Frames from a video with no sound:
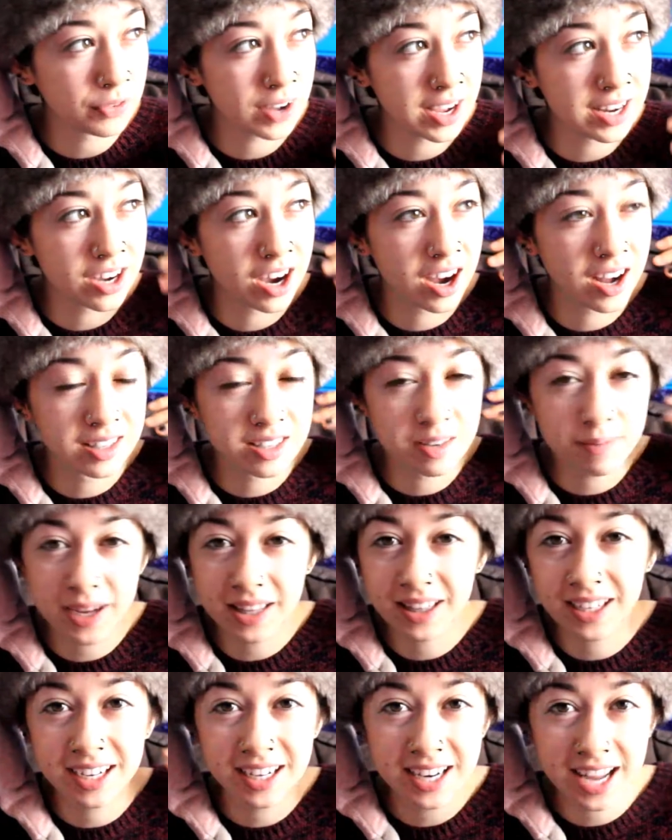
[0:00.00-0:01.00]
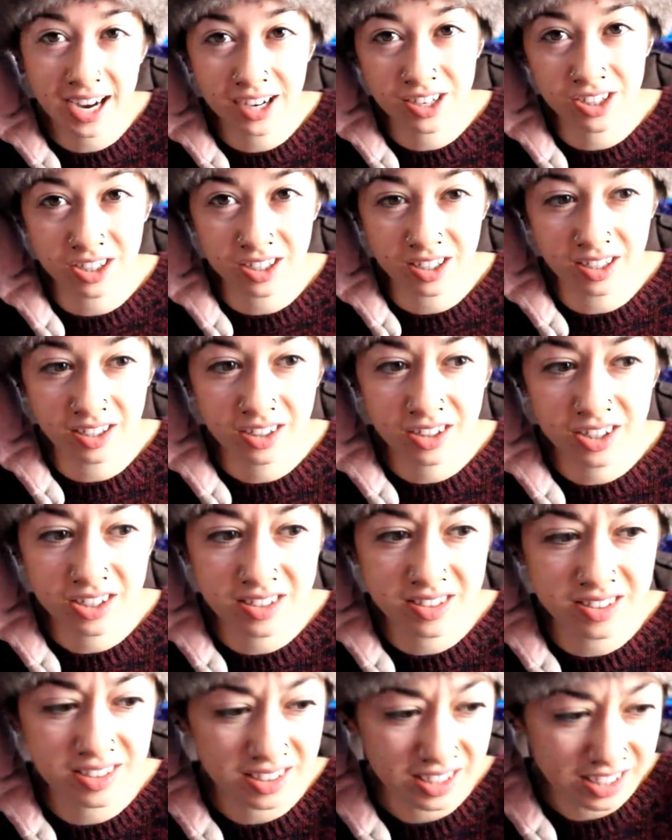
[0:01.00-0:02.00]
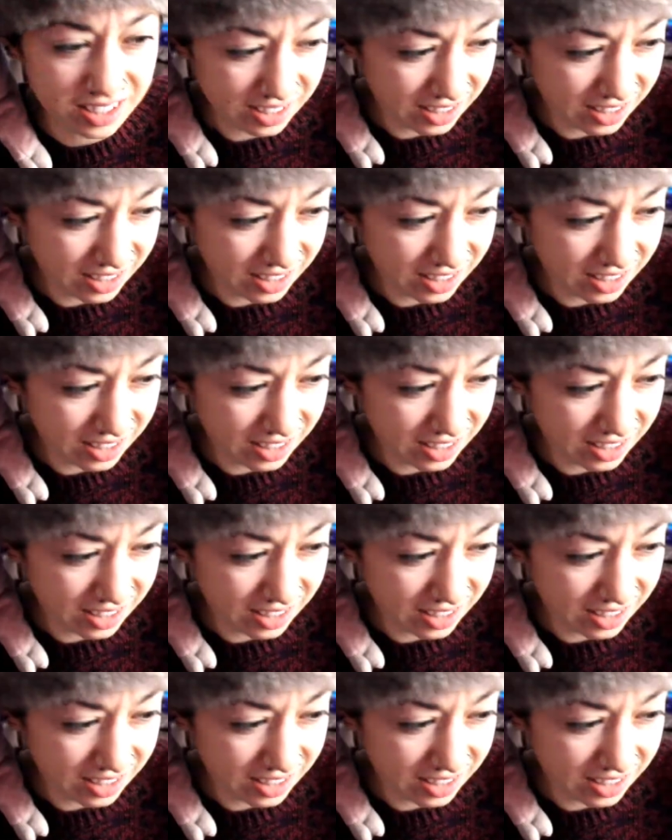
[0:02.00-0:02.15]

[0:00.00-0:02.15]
find it hard to make the connection because